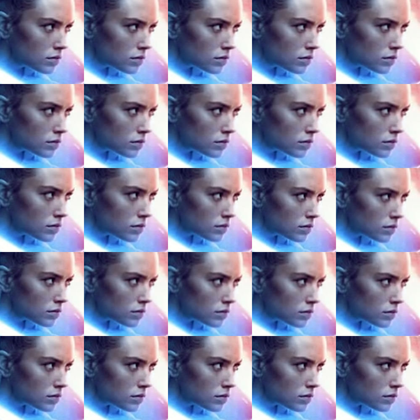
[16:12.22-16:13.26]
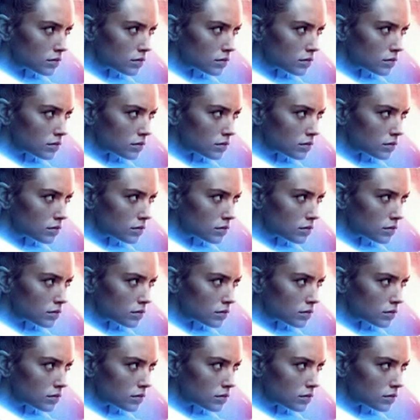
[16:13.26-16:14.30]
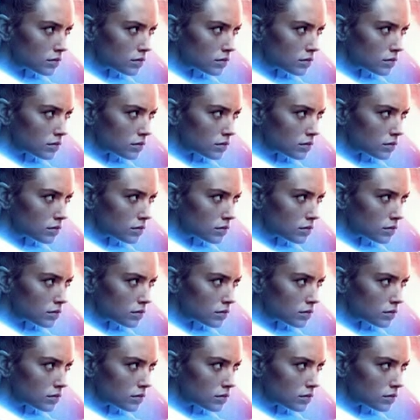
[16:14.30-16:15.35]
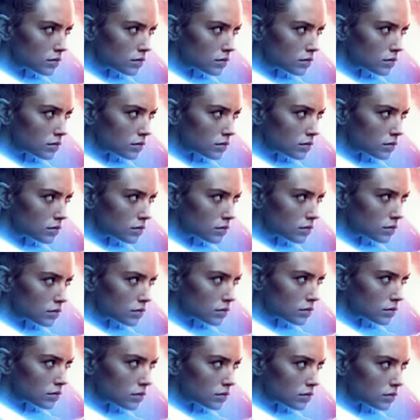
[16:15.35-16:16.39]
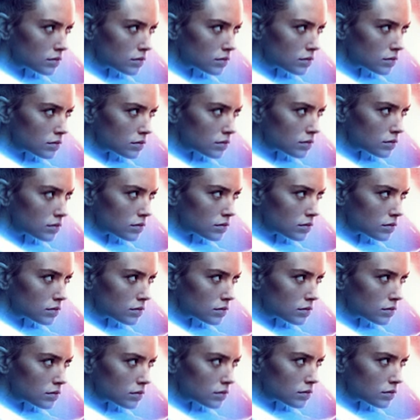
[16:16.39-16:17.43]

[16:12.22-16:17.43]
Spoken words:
(not speaking)